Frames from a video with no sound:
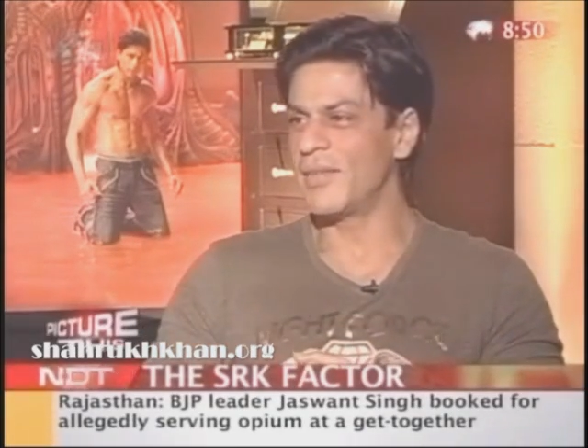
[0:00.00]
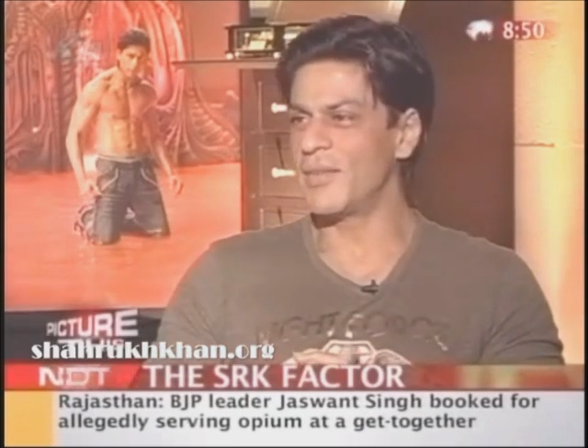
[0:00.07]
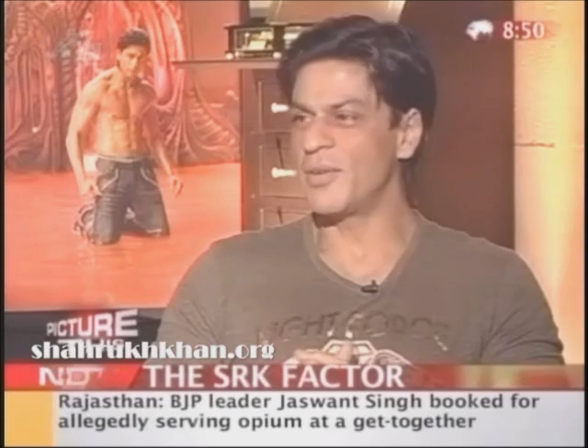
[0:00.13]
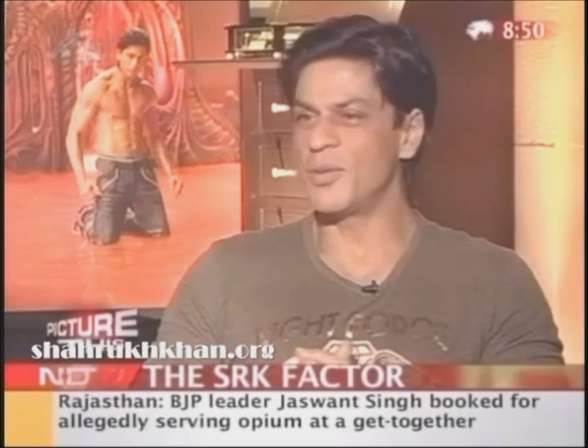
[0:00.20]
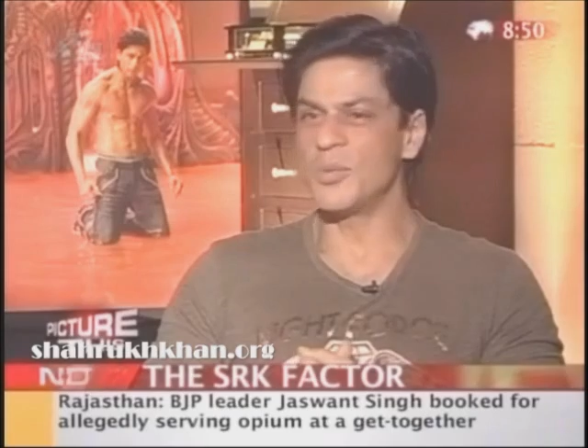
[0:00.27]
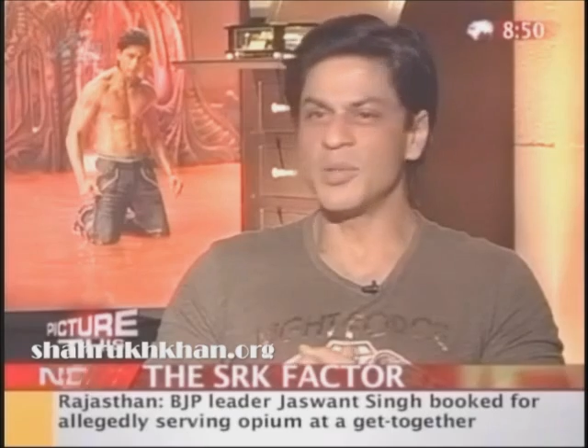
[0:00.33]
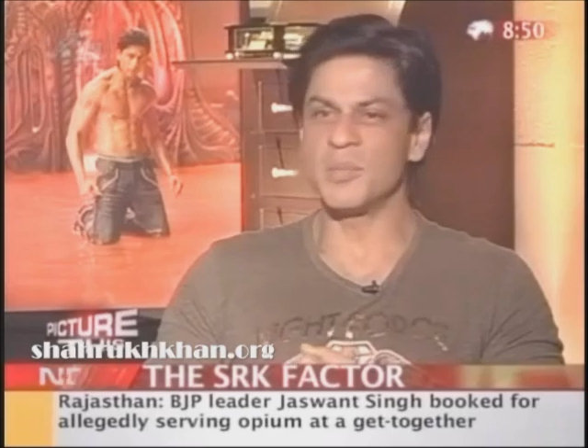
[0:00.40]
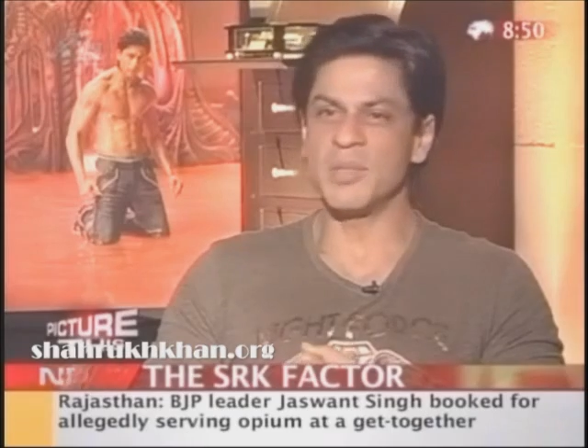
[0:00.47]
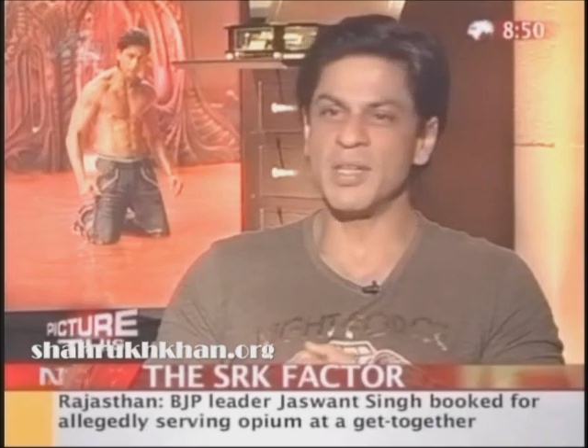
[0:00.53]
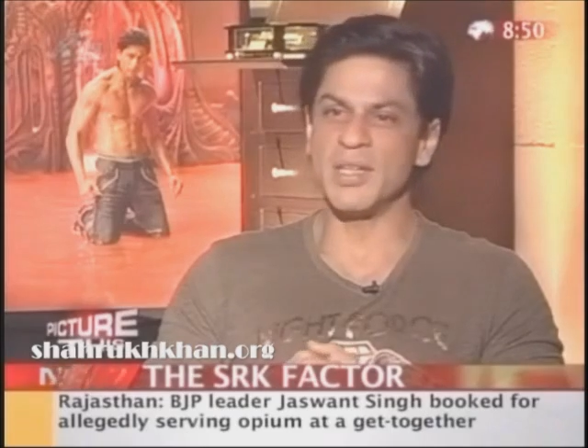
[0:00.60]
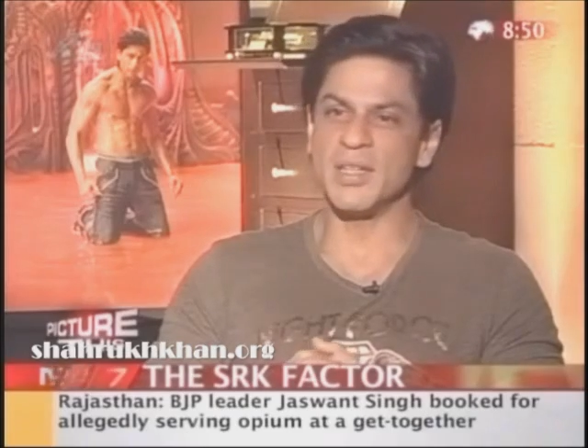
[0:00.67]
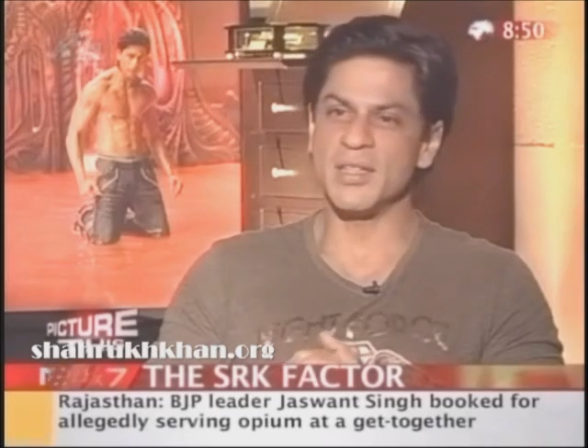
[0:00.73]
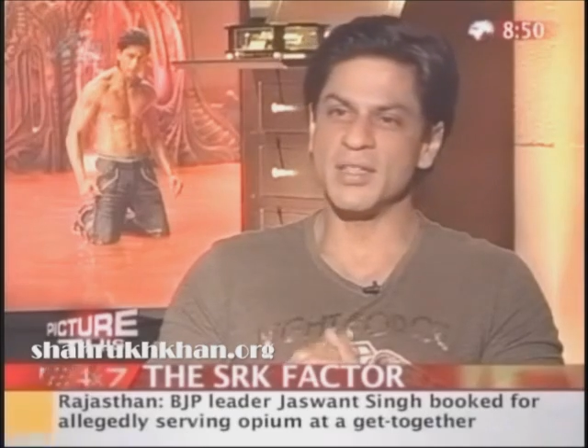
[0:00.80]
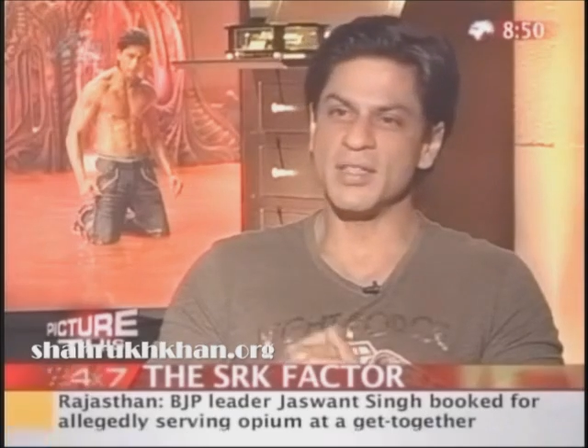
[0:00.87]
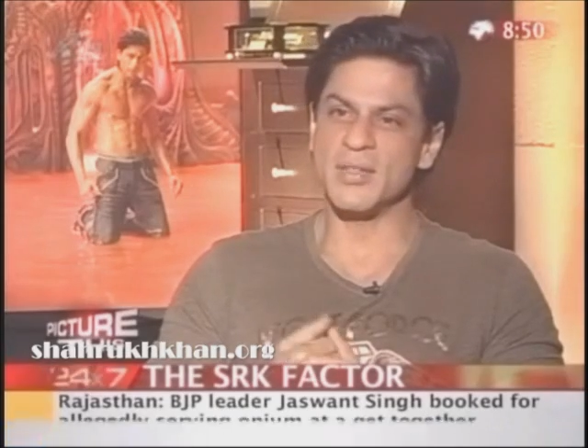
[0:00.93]
every human
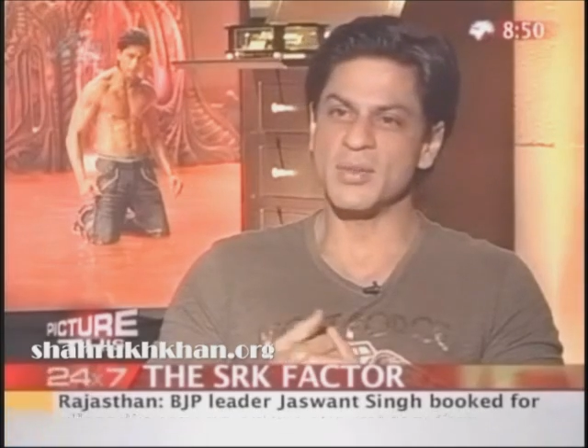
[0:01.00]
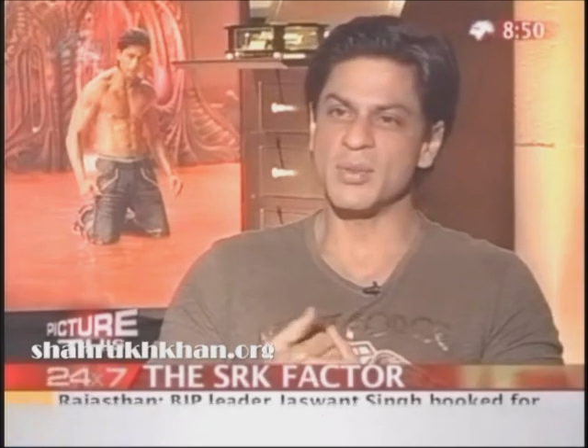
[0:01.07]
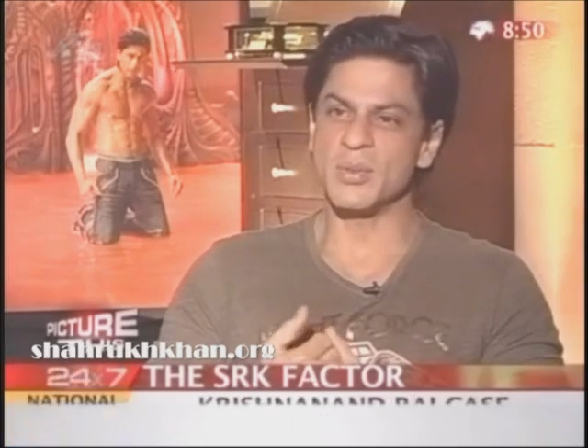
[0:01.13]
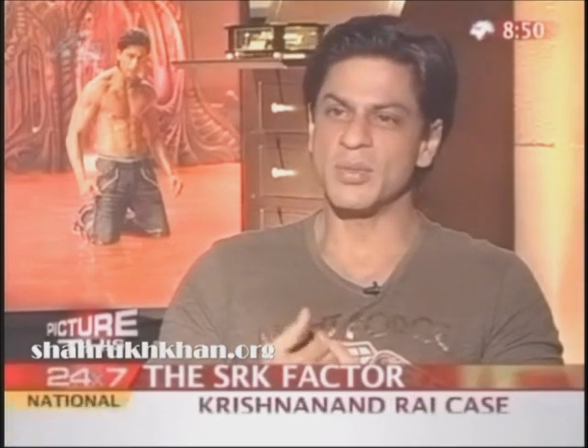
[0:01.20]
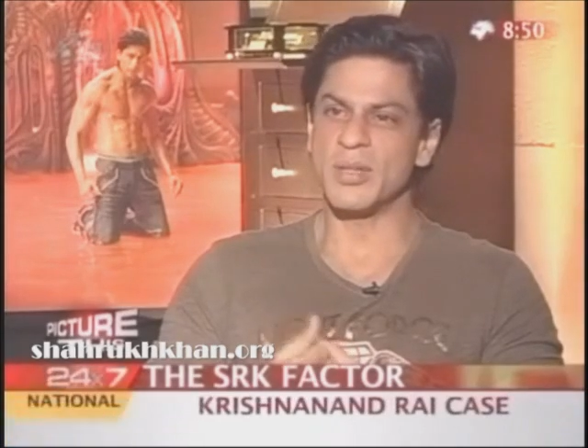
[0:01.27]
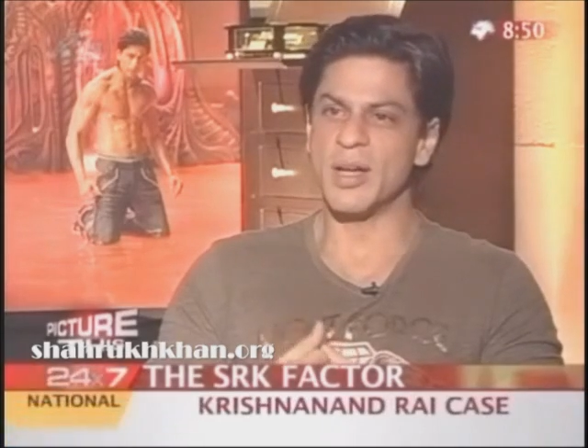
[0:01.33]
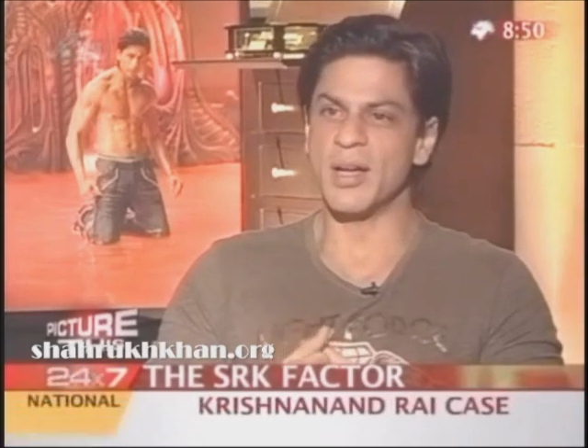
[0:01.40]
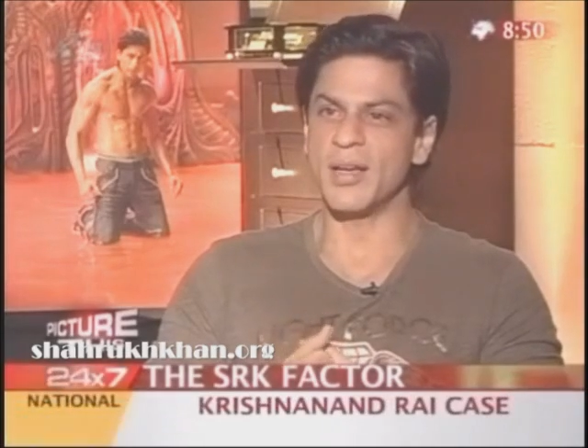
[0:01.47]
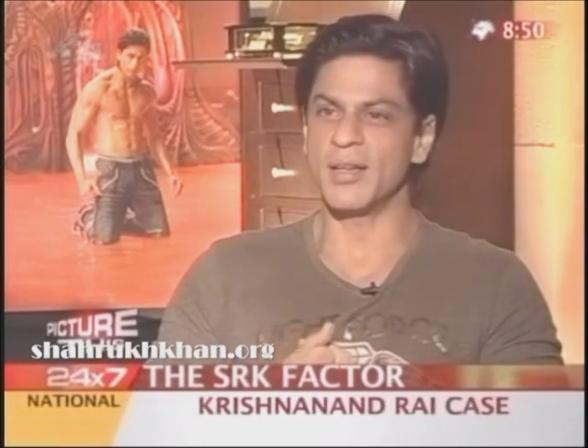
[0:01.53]
being is to